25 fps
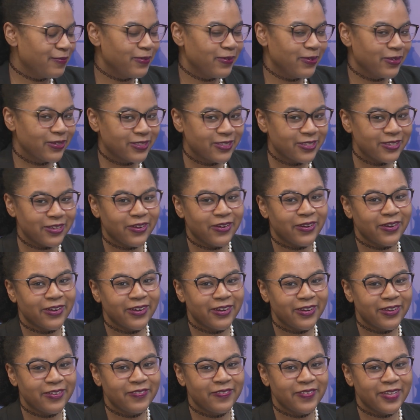books
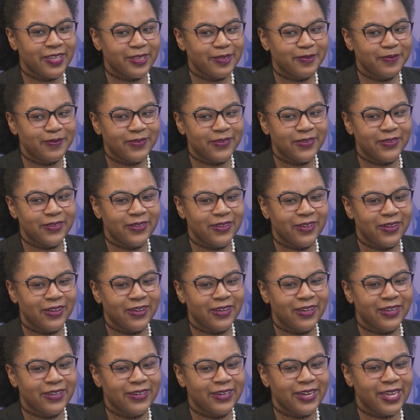are available
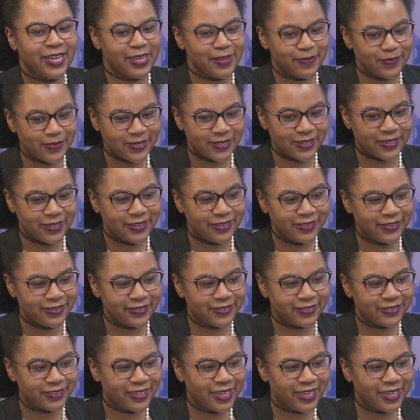on Amazon,